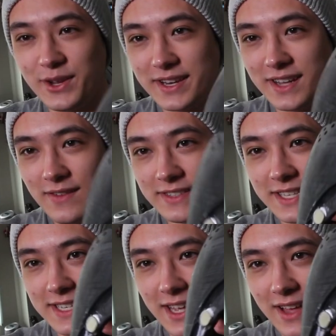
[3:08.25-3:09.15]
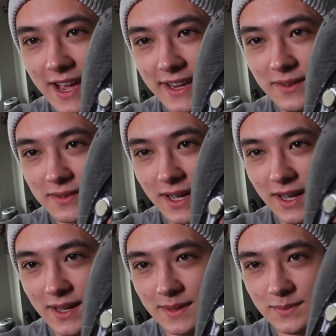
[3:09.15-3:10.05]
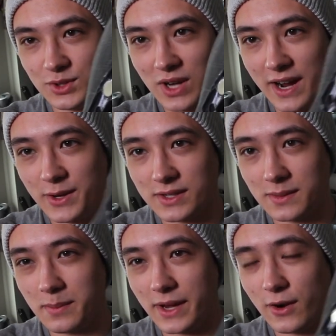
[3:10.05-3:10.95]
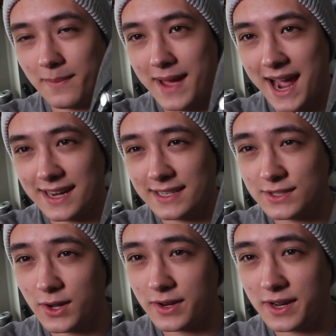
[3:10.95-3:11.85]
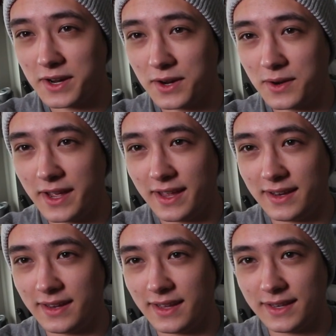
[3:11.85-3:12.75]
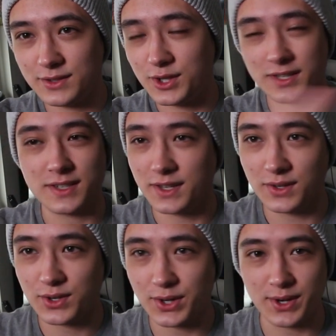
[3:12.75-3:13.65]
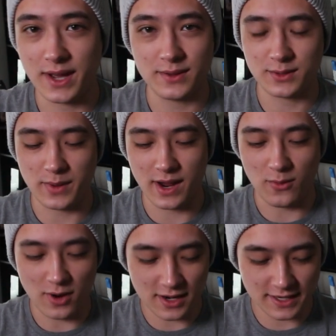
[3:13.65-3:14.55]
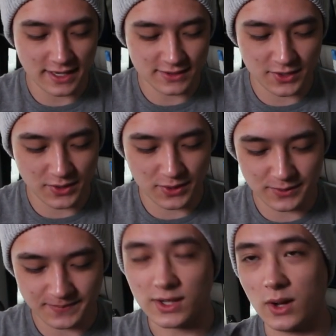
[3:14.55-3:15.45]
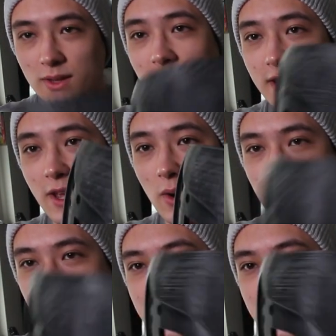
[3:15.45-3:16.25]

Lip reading: you can obviously tell I tried using bigger magnets on here, and it just didn't turn out the way I wanted it to. So luckily only